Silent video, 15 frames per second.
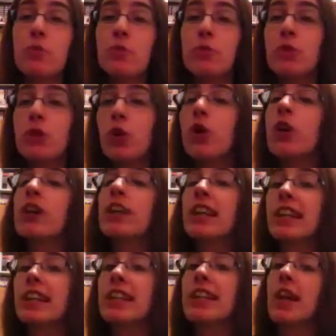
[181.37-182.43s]
been recorded
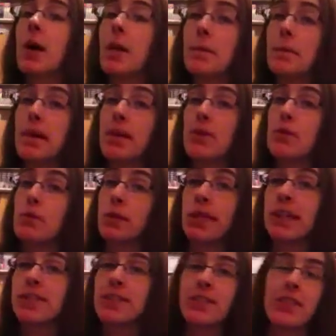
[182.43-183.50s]
at my new
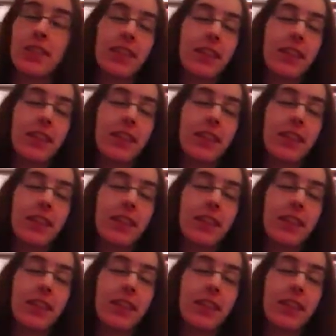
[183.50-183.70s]
place.